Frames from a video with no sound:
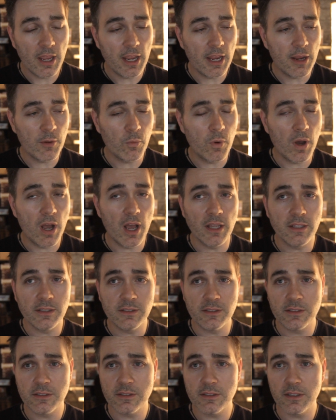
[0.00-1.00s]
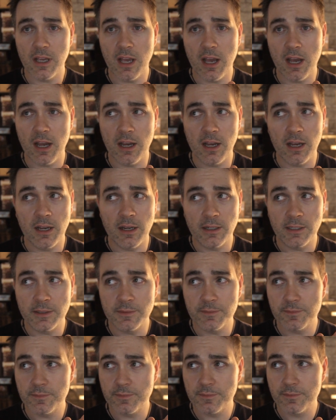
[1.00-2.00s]
It was,
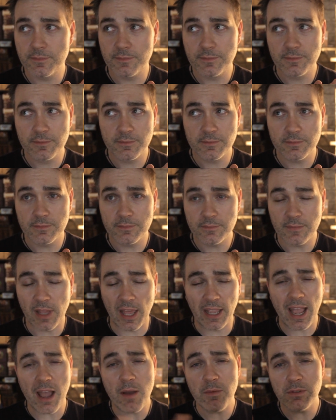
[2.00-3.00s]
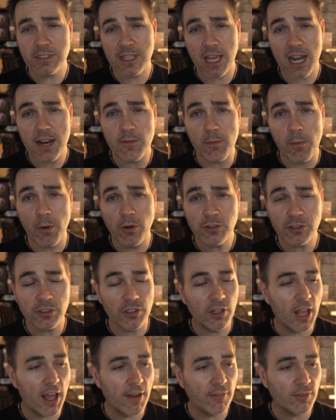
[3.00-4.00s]
like, I was kind of
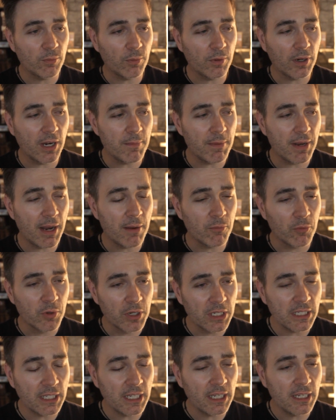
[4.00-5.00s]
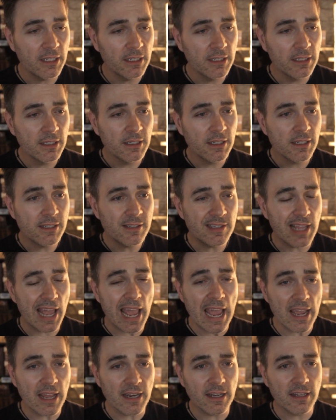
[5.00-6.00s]
emotional afterward. I mean, I'm really
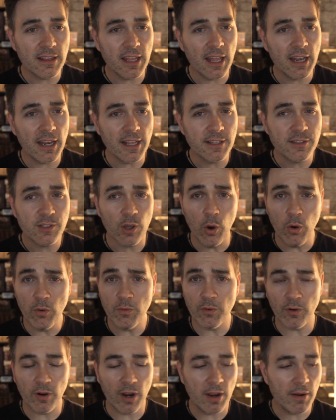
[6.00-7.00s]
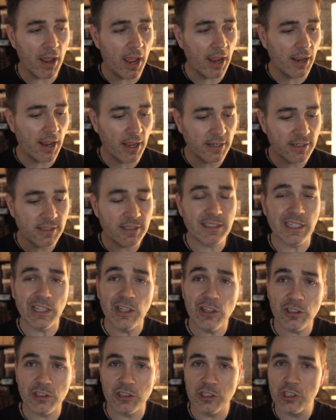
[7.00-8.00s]
sad that it's over. I
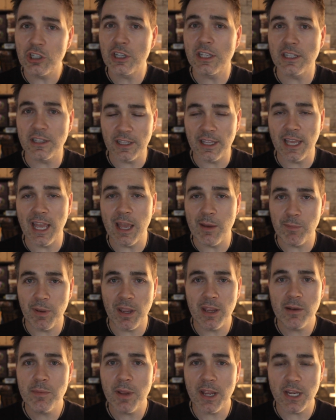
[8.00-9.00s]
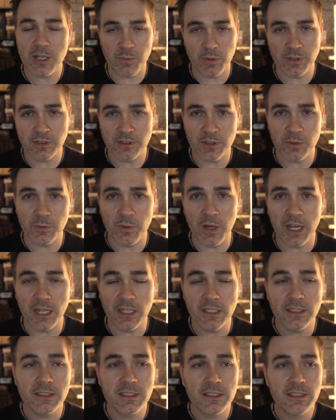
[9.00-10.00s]
still look at the campaign page once in a
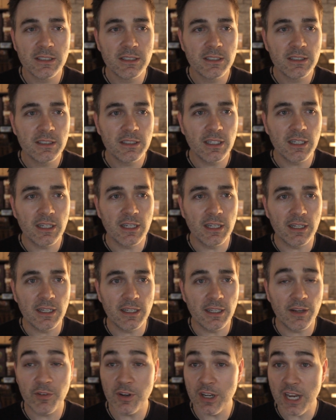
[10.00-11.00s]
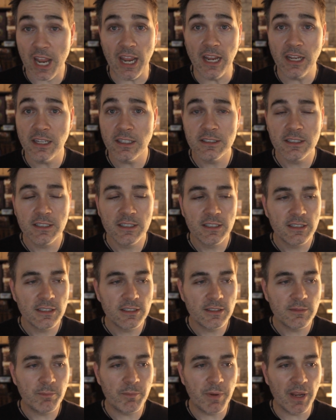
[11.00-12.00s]
while, every day,
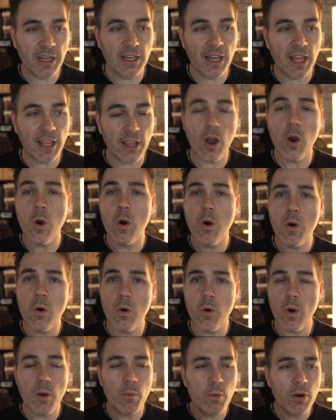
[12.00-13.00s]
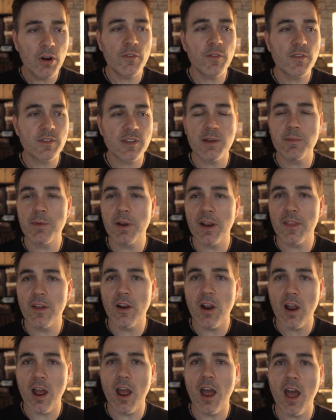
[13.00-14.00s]
being like, oh, I wonder if there's anybody
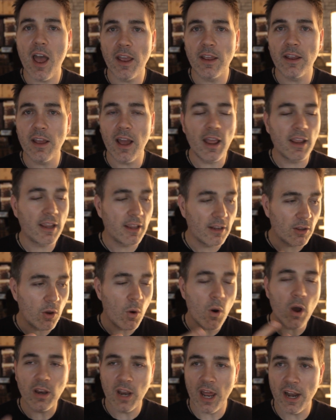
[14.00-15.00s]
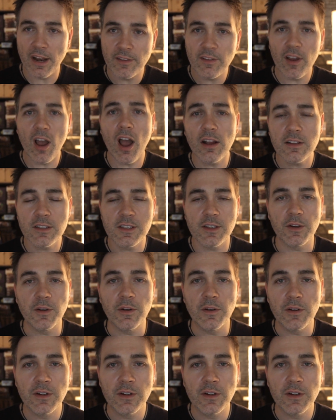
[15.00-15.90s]
there I can go online and talk to.